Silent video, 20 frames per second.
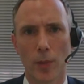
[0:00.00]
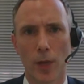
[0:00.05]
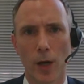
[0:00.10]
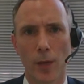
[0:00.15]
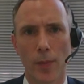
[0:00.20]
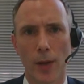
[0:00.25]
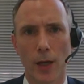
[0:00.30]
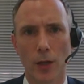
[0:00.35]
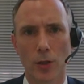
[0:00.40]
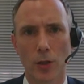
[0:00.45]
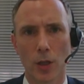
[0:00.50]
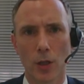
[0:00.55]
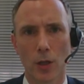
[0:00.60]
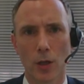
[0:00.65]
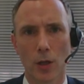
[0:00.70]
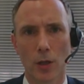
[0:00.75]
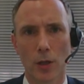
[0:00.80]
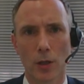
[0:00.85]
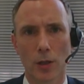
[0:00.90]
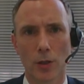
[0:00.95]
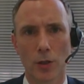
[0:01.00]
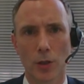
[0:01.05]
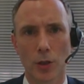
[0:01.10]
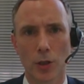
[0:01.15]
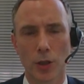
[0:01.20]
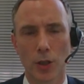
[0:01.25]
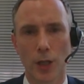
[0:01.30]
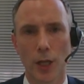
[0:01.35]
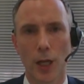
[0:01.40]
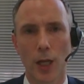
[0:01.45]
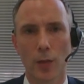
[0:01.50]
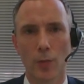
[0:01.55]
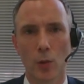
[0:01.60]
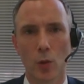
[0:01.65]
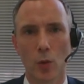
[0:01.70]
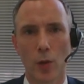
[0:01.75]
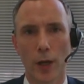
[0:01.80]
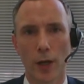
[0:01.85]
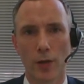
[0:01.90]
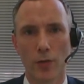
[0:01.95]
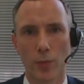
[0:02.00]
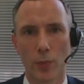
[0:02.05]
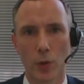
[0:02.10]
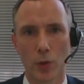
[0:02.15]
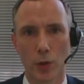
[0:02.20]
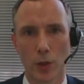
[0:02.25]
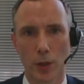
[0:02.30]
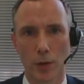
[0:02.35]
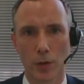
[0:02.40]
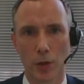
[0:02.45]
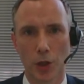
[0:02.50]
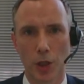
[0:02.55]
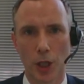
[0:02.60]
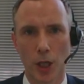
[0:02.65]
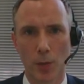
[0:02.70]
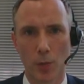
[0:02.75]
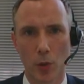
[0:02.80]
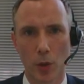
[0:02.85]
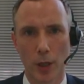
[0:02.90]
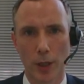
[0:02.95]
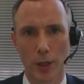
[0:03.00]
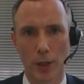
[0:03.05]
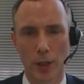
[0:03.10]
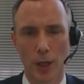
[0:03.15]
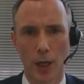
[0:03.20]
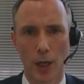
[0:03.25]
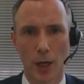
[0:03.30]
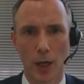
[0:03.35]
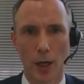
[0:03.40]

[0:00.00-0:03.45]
buybacks are not a sustainable way of boosting the share price,